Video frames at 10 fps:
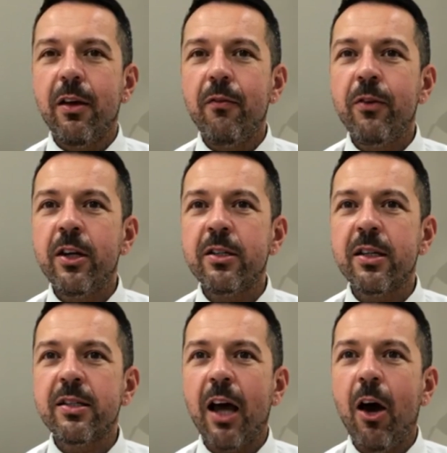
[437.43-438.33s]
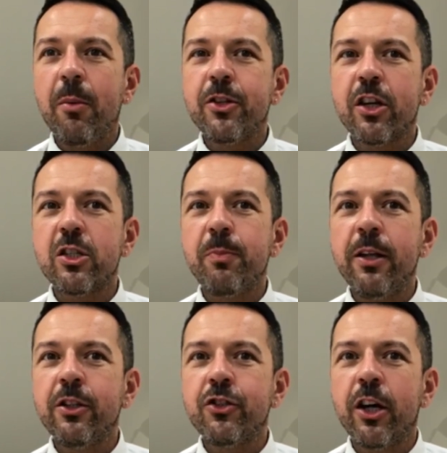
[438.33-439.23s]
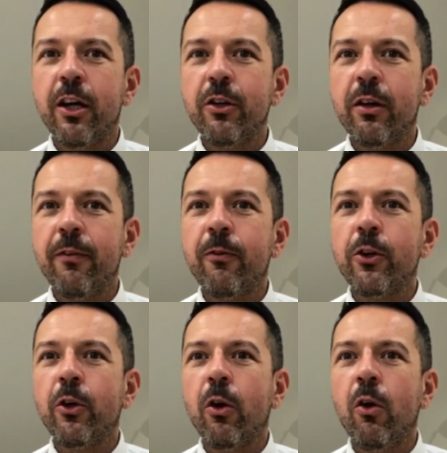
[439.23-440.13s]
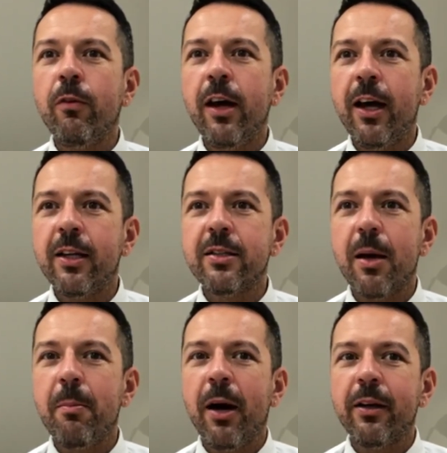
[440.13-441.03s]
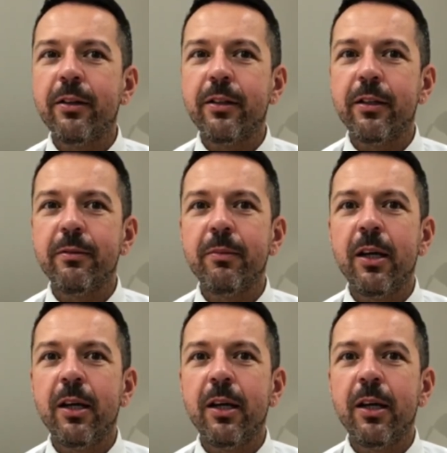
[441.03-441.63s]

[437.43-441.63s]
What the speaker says: versus how much expenditure you'll have for your overheads and marketing.